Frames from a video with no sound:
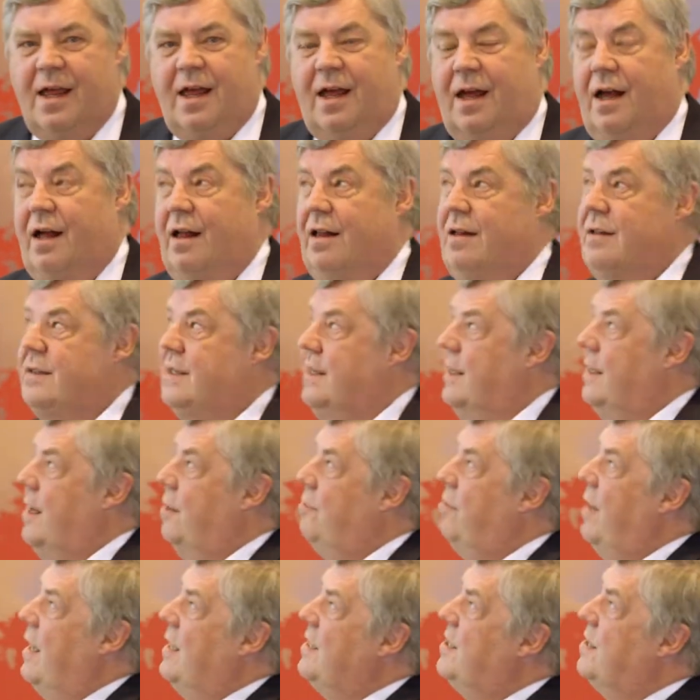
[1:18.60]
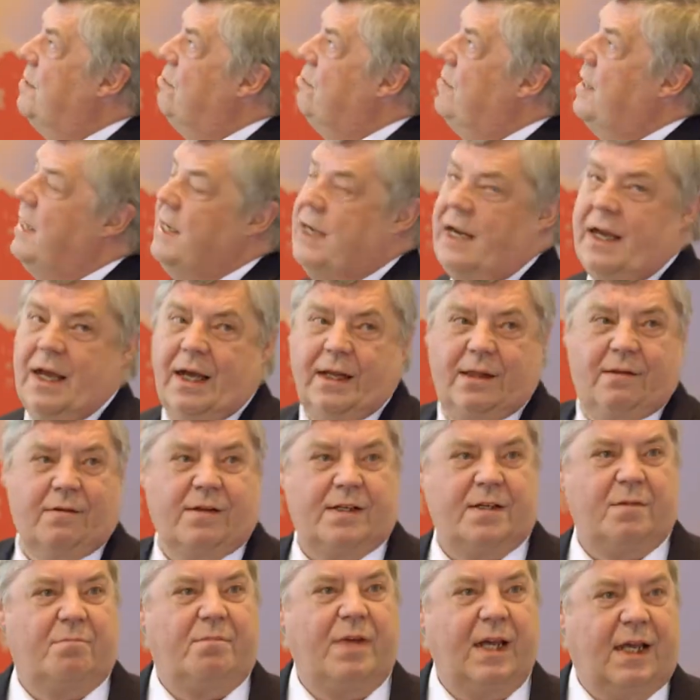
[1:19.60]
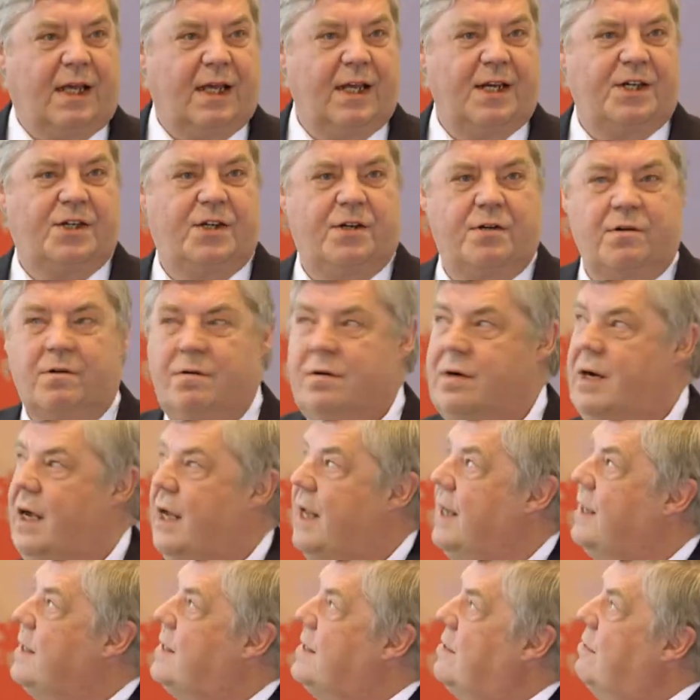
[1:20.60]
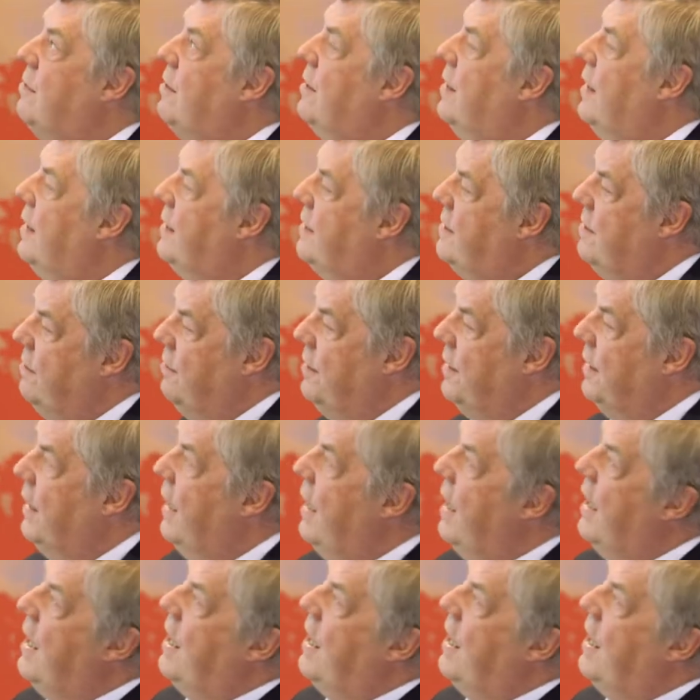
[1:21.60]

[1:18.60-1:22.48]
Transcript: Also in the Belgian media, it was a big issue, and so on and so on.